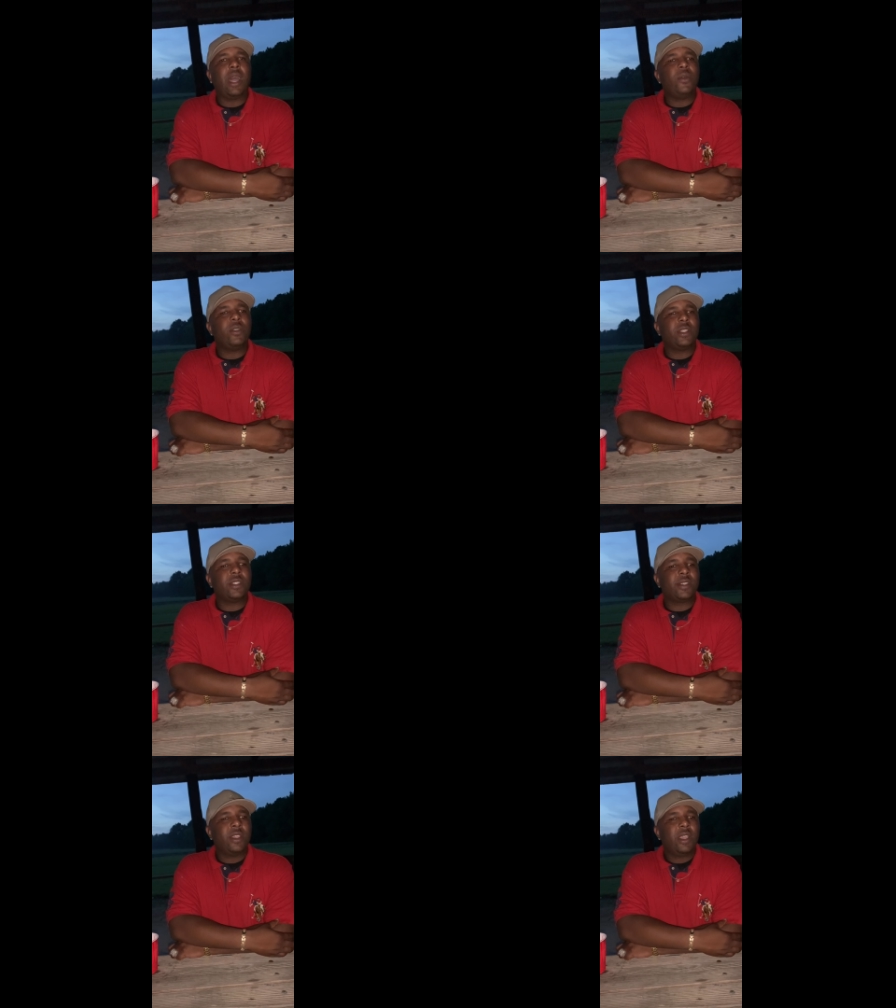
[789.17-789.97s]
I want
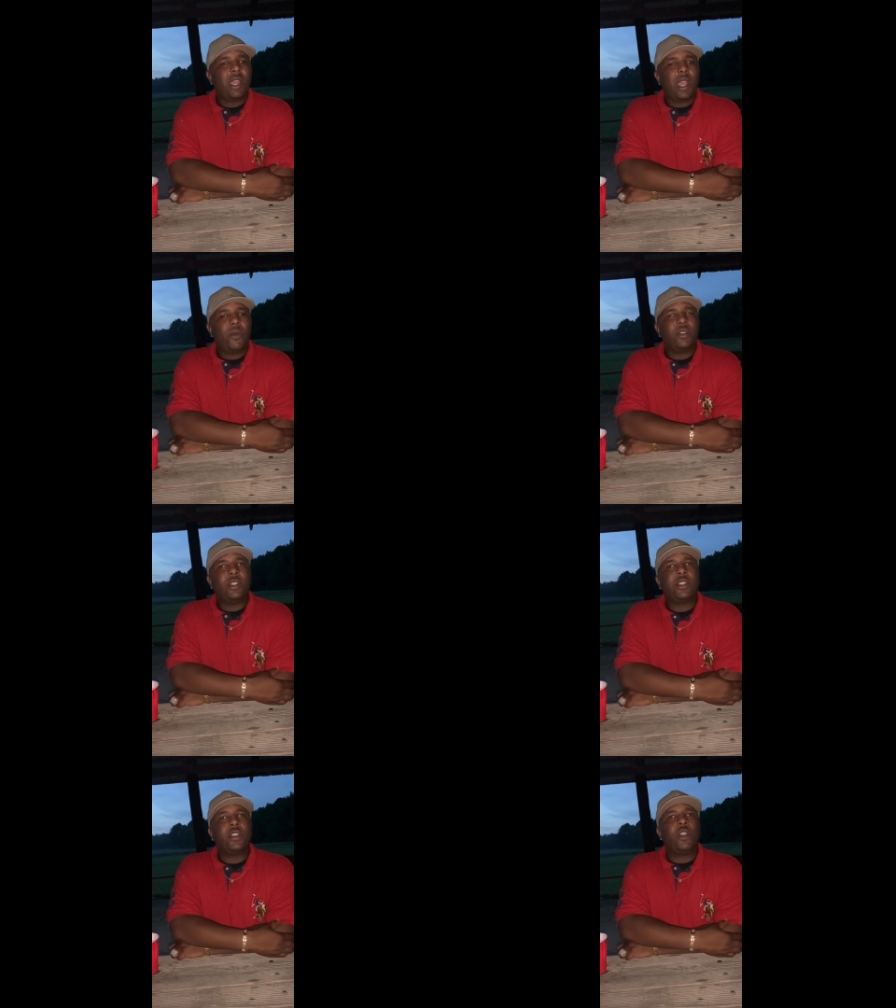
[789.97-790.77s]
this
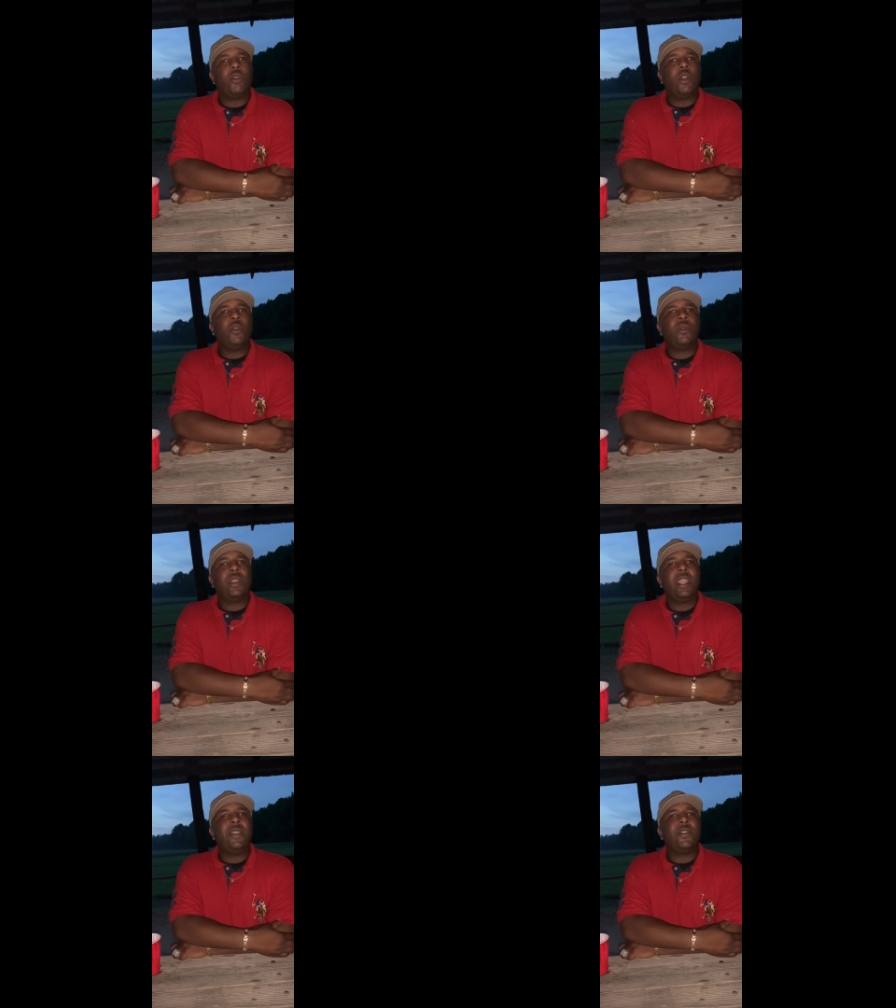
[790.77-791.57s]
to go on
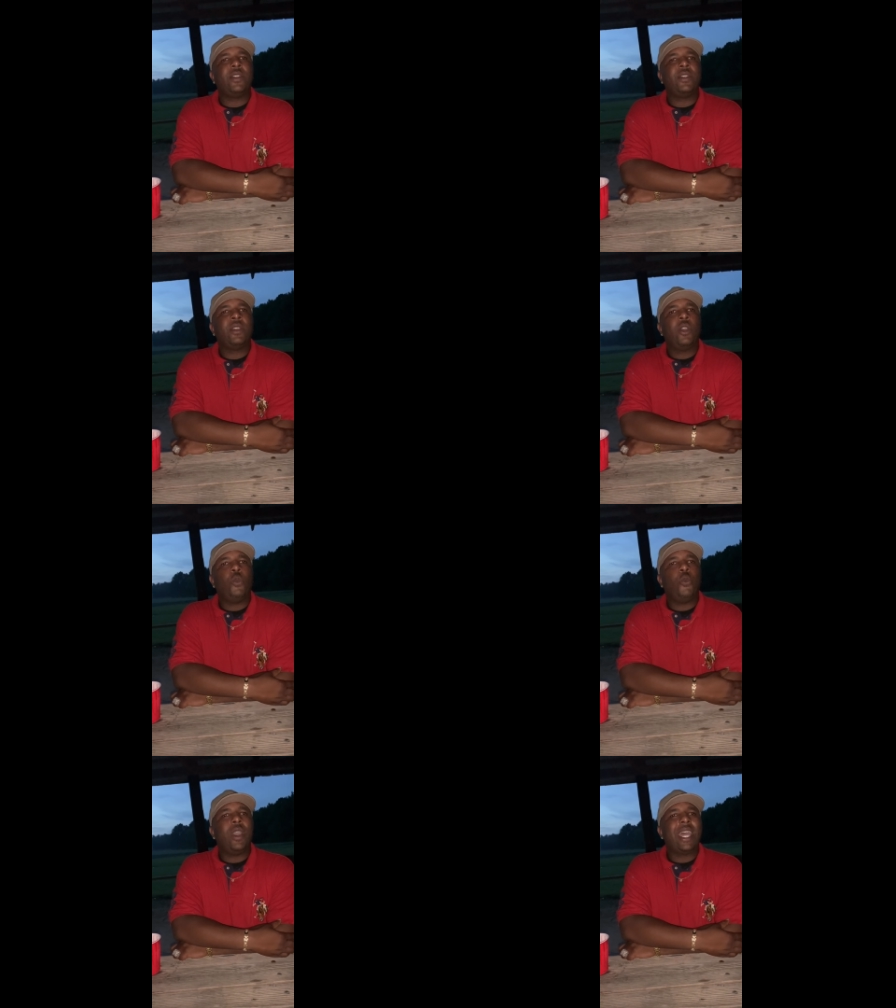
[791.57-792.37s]
even
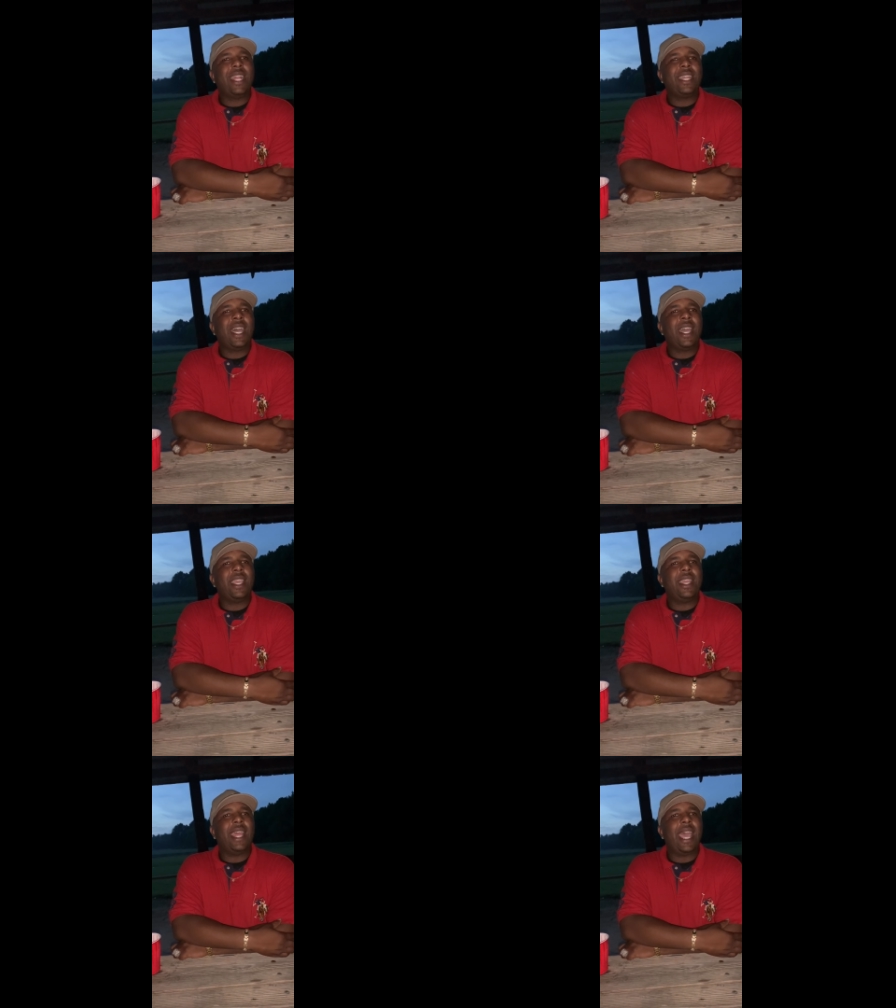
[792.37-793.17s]
when I die
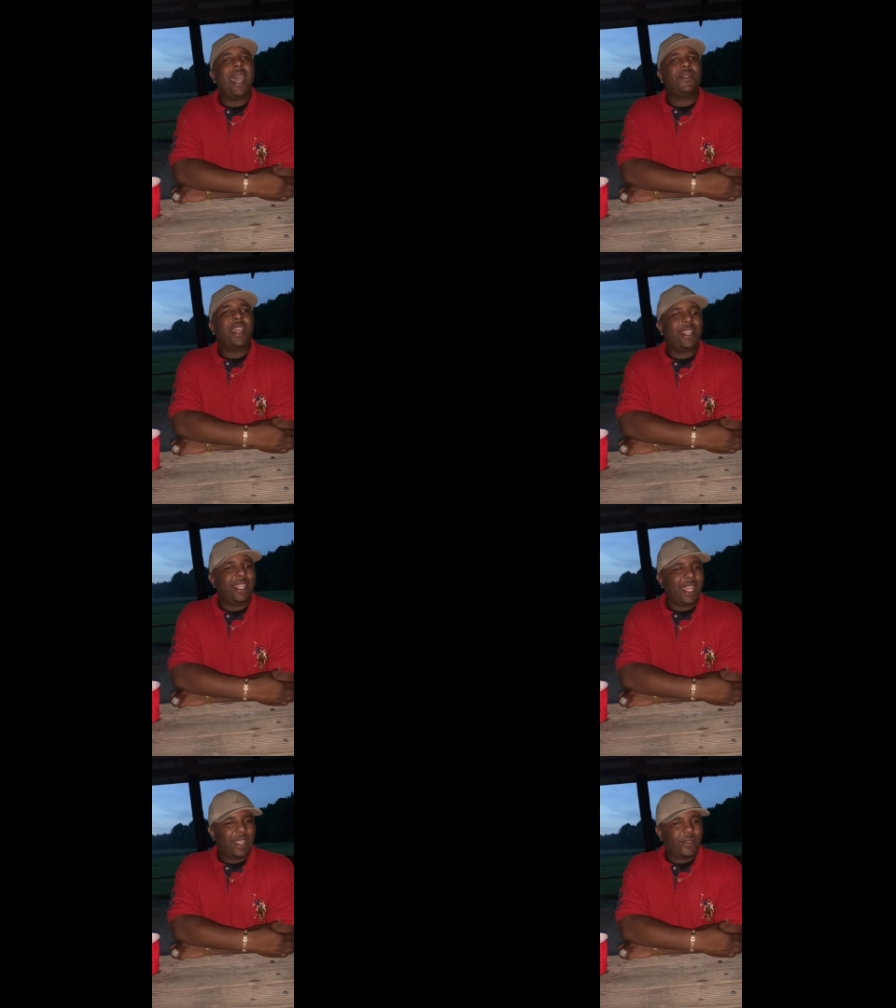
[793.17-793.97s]
and after I
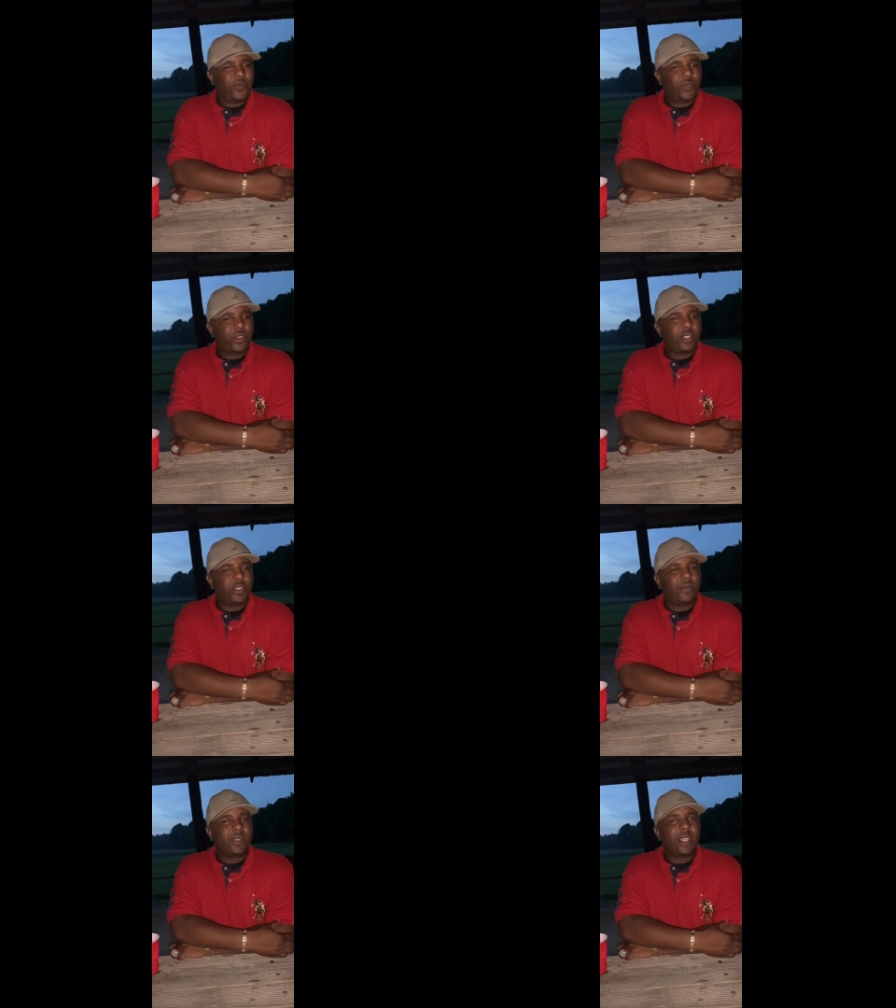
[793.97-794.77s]
die. You see
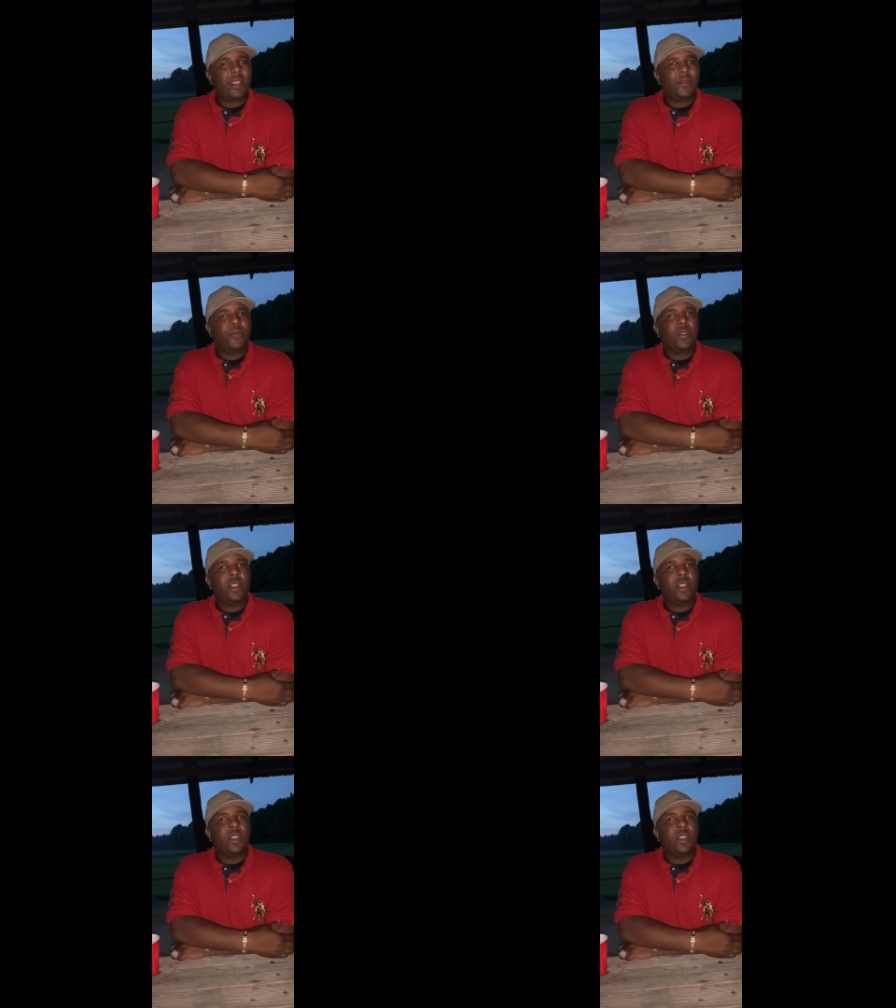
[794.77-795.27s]
what I'm saying?